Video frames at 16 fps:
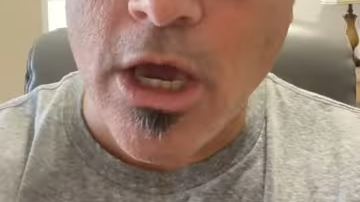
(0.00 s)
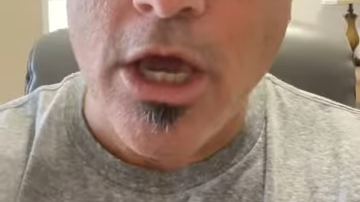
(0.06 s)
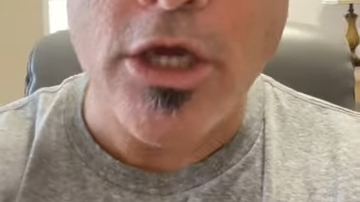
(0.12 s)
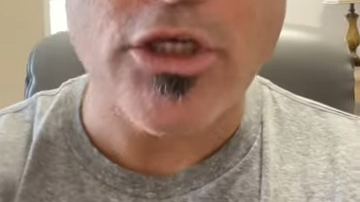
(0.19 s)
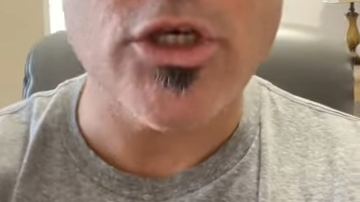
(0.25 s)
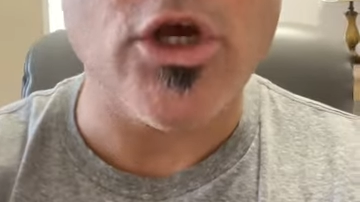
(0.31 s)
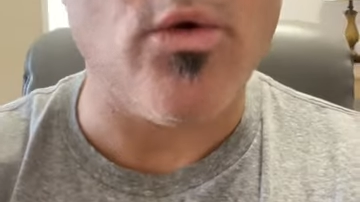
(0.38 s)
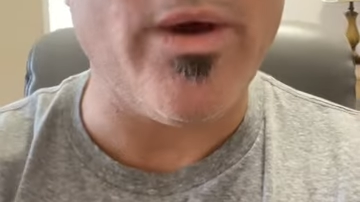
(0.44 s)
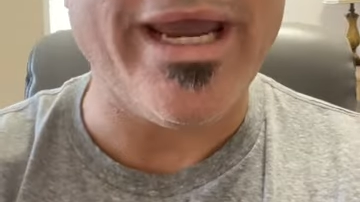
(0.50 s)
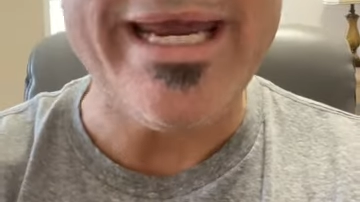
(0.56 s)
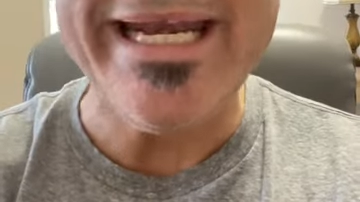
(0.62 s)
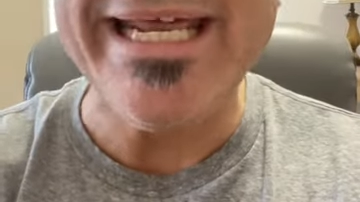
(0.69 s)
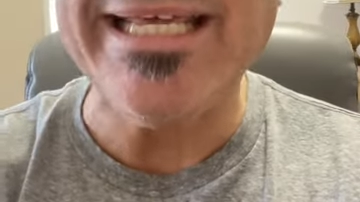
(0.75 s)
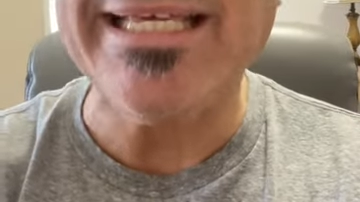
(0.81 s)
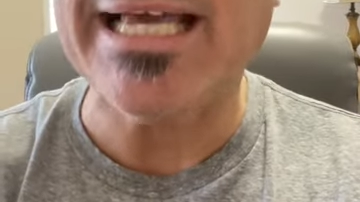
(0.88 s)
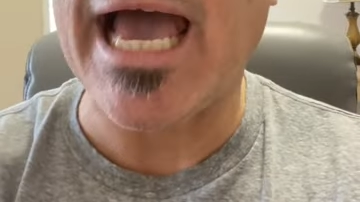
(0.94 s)
So
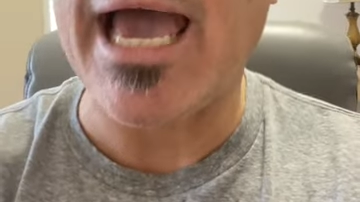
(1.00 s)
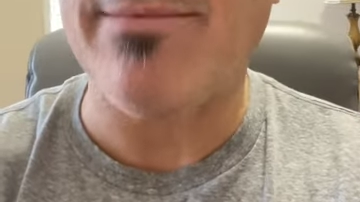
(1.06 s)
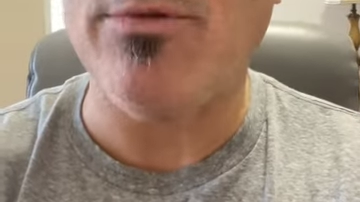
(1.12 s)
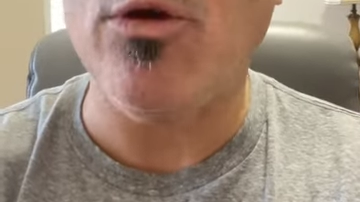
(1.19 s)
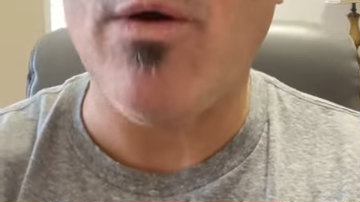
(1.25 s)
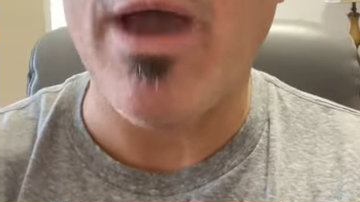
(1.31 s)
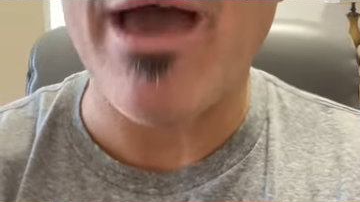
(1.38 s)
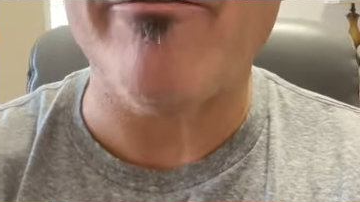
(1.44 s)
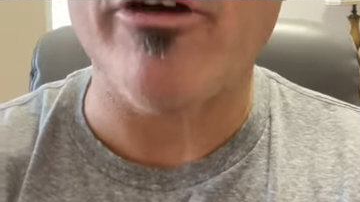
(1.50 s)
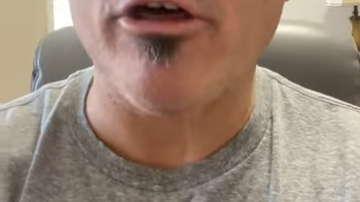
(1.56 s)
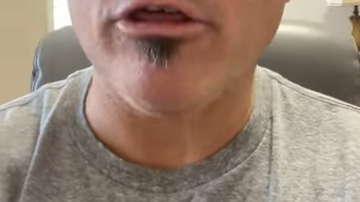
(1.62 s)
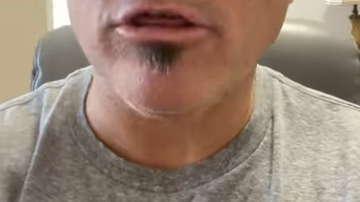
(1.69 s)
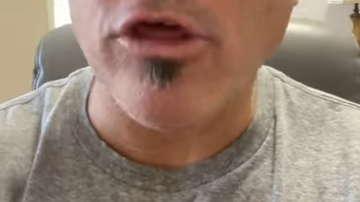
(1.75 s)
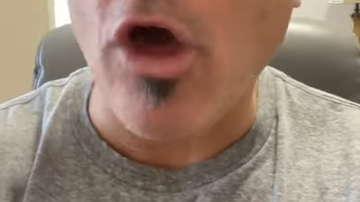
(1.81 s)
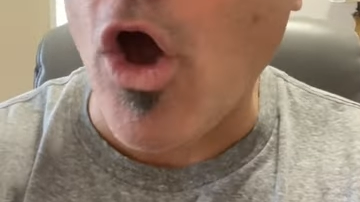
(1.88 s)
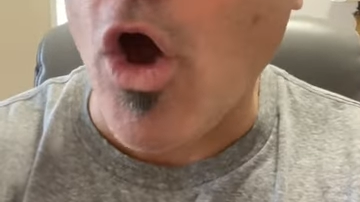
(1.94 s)
anytime you have a
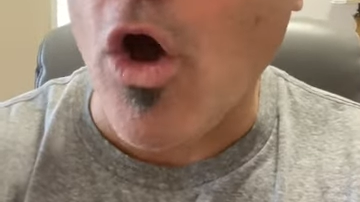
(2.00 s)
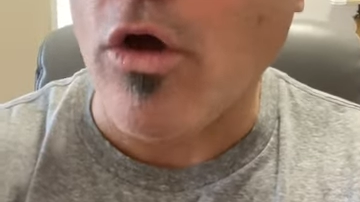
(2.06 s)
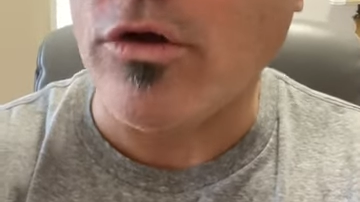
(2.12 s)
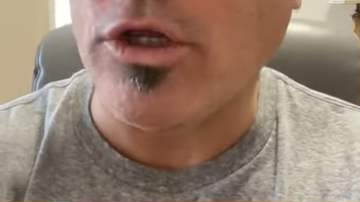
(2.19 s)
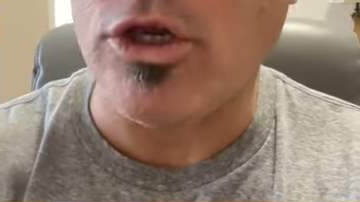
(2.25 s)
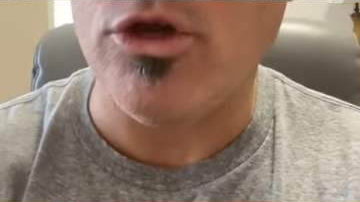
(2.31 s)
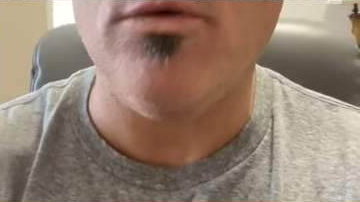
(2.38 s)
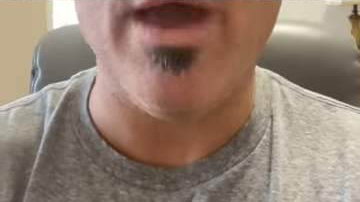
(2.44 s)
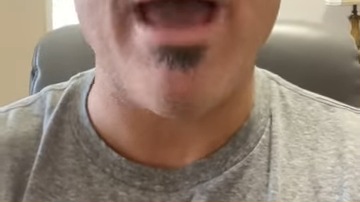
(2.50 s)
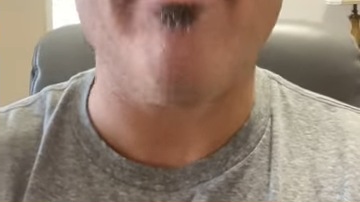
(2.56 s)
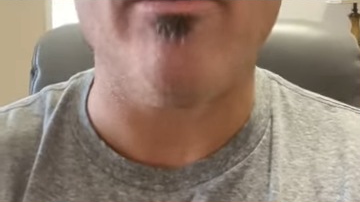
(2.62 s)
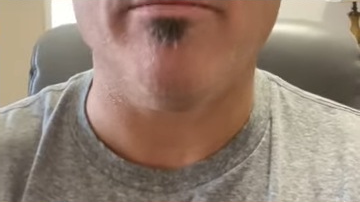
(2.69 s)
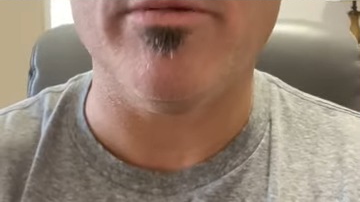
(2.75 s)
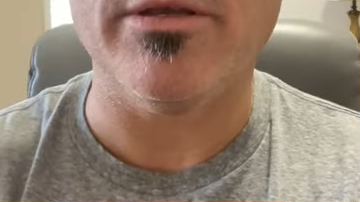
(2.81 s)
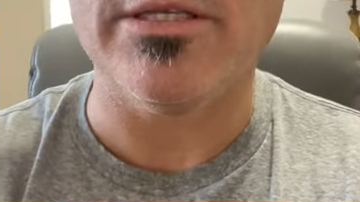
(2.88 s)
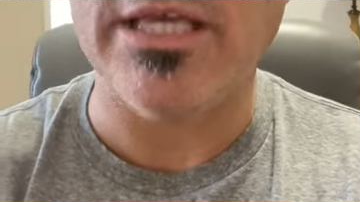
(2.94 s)
thought, you have
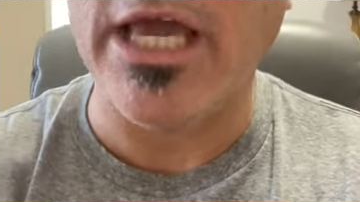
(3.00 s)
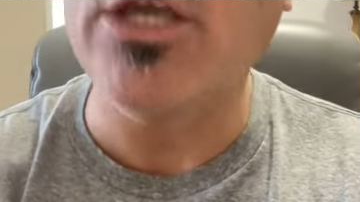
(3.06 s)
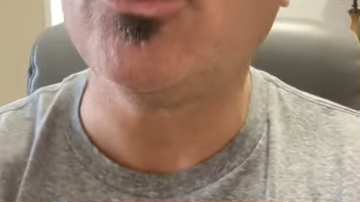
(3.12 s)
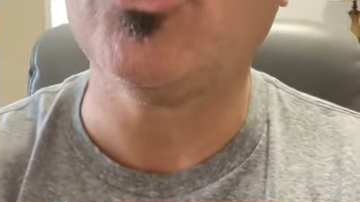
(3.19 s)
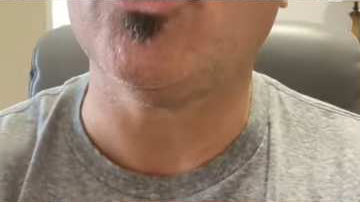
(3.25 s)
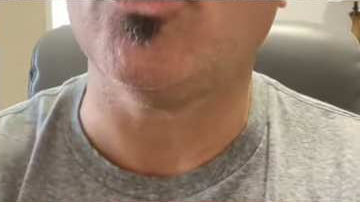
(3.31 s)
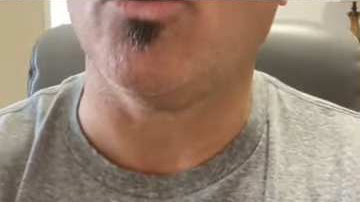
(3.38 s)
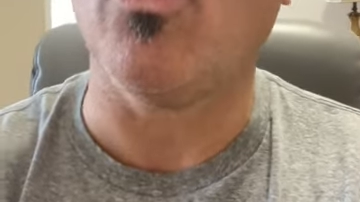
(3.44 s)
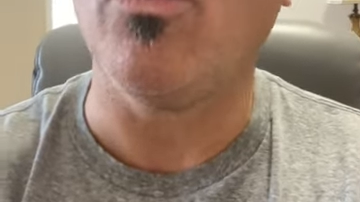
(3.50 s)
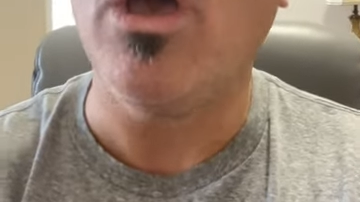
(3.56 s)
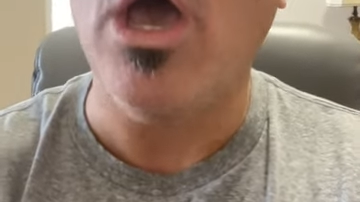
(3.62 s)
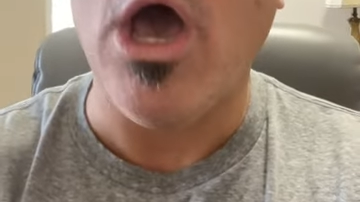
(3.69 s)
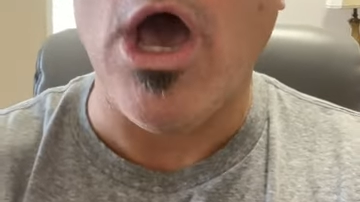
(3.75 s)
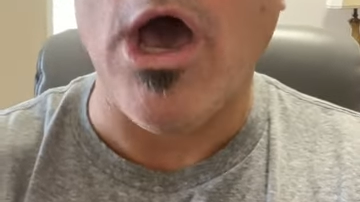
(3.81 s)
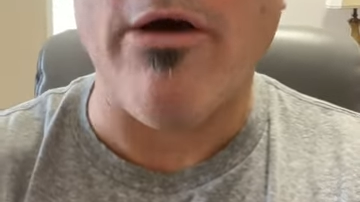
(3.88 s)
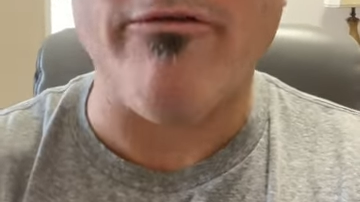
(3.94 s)
the potential
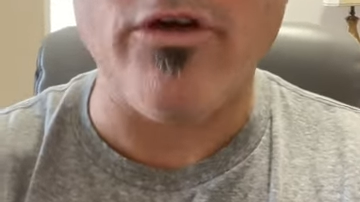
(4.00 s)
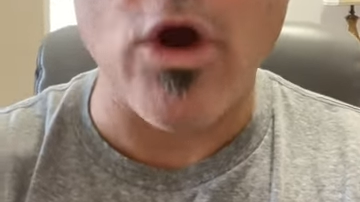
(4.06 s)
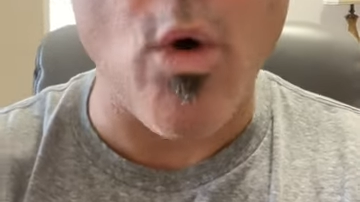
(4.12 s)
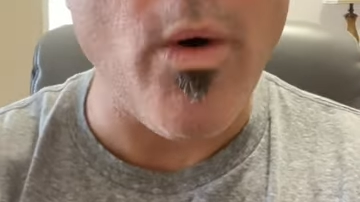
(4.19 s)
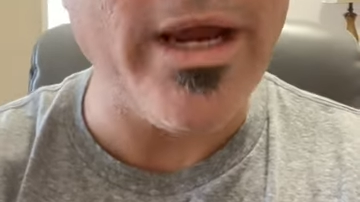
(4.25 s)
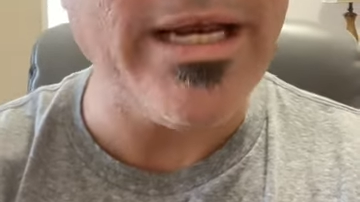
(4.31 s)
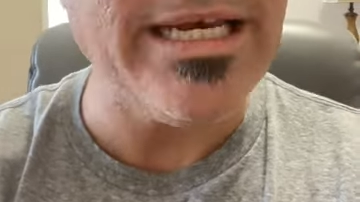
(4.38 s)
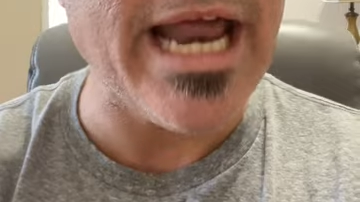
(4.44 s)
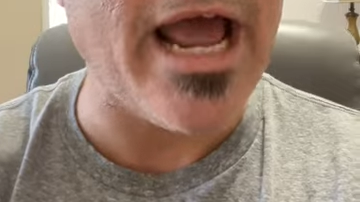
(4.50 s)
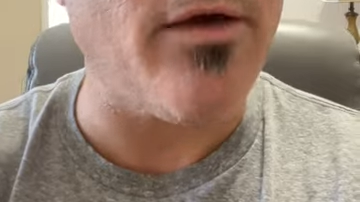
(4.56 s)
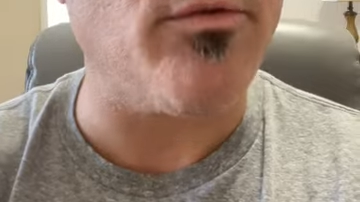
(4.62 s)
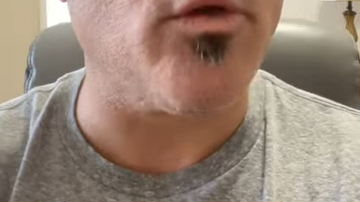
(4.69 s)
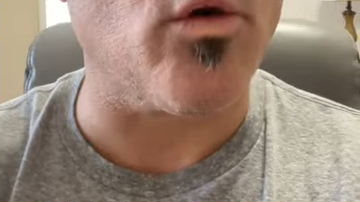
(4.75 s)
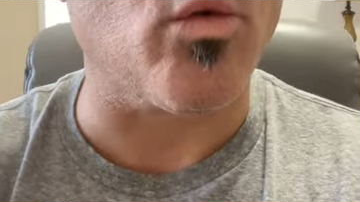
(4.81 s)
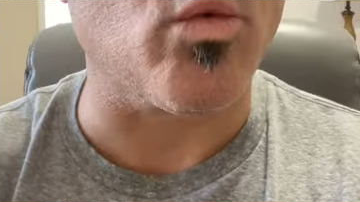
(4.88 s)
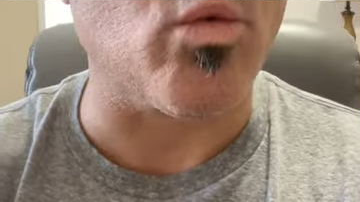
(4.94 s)
of going
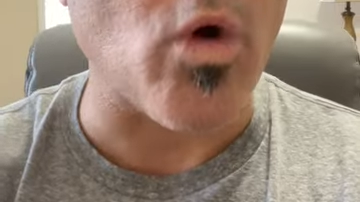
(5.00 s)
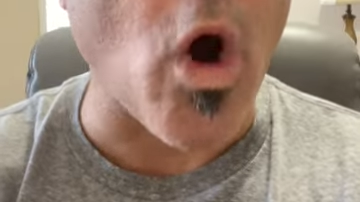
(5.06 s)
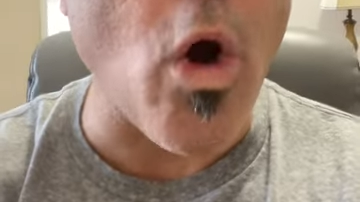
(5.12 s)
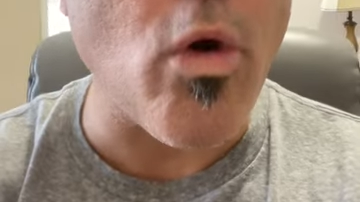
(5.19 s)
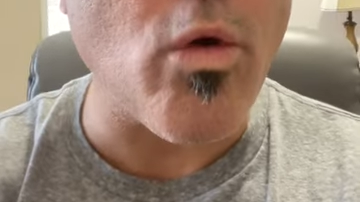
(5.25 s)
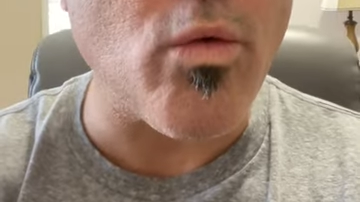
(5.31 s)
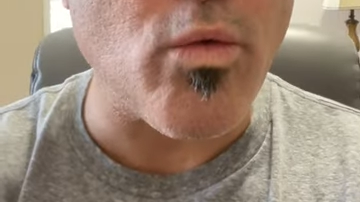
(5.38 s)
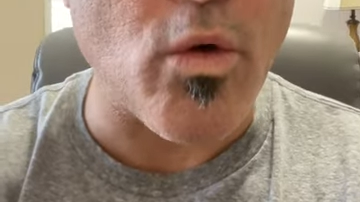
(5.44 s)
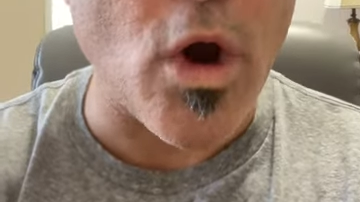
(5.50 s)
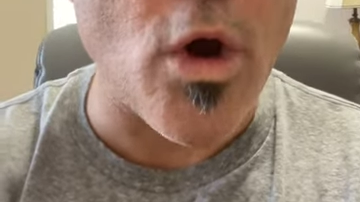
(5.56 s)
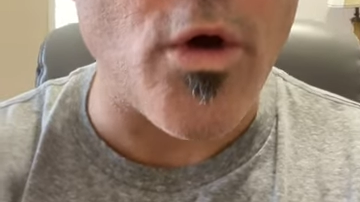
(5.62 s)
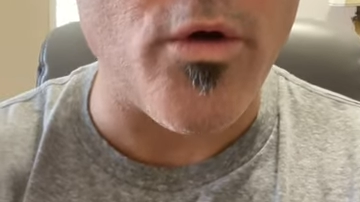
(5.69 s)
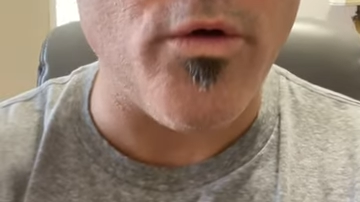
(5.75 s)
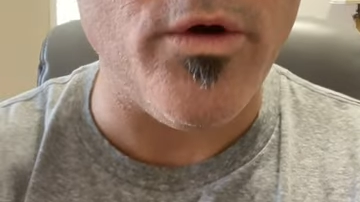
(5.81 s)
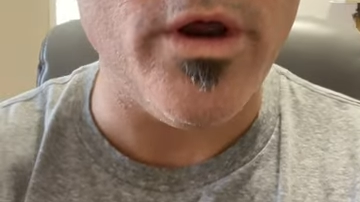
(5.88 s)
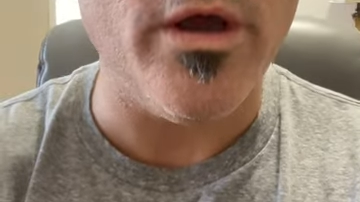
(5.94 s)
down the wrong
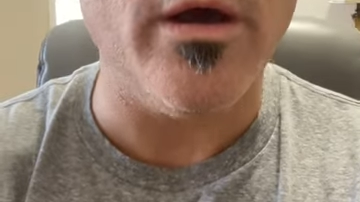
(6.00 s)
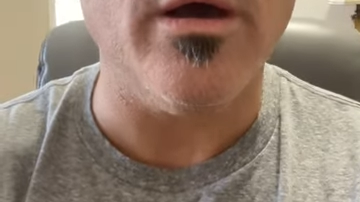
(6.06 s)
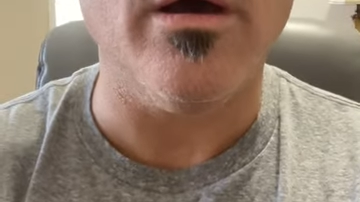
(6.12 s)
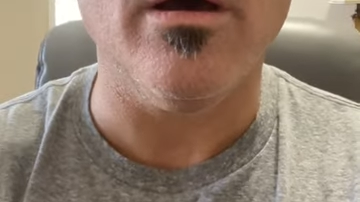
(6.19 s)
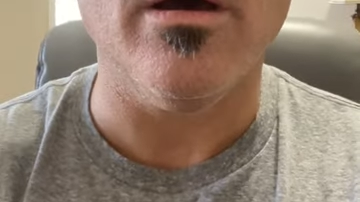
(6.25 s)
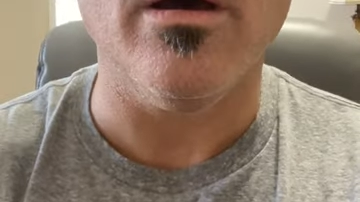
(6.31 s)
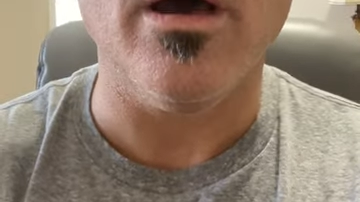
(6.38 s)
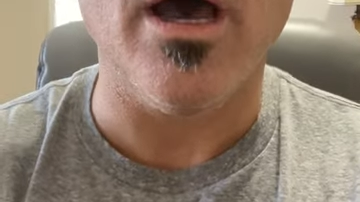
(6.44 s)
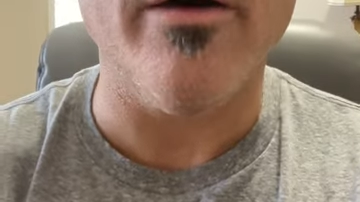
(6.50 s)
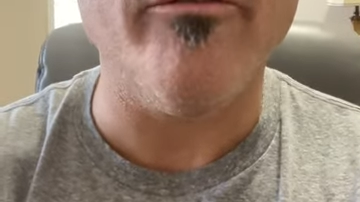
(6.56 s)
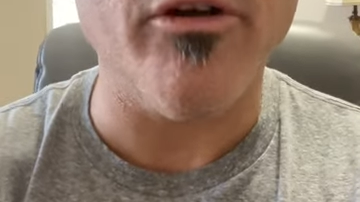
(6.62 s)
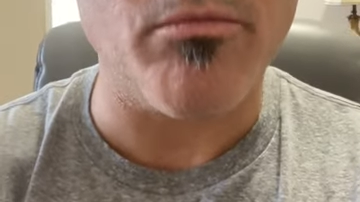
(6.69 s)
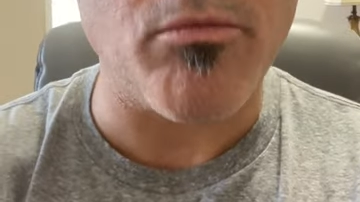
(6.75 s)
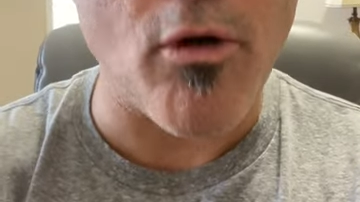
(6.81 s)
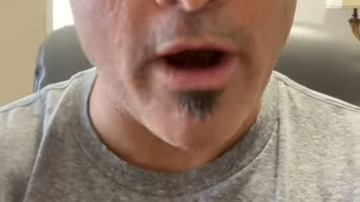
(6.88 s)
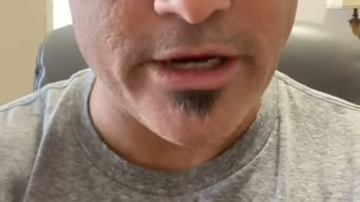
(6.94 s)
road of
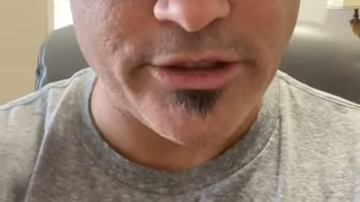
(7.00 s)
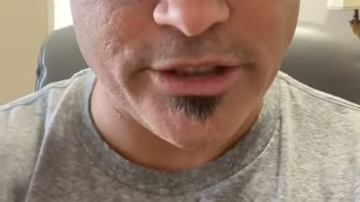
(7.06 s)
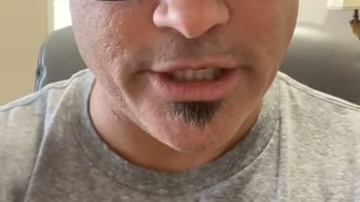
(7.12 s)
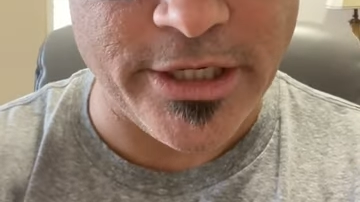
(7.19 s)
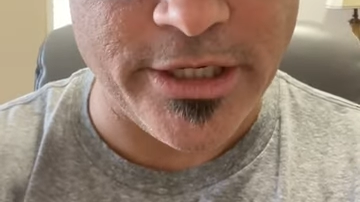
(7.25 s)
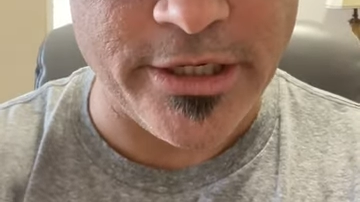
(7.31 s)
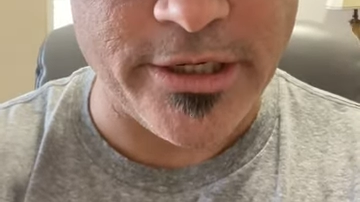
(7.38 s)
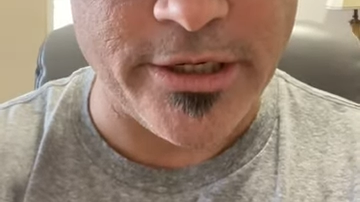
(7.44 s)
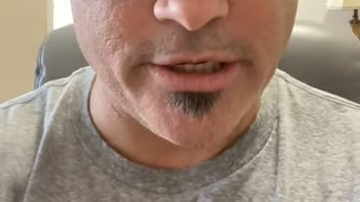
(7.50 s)
depression.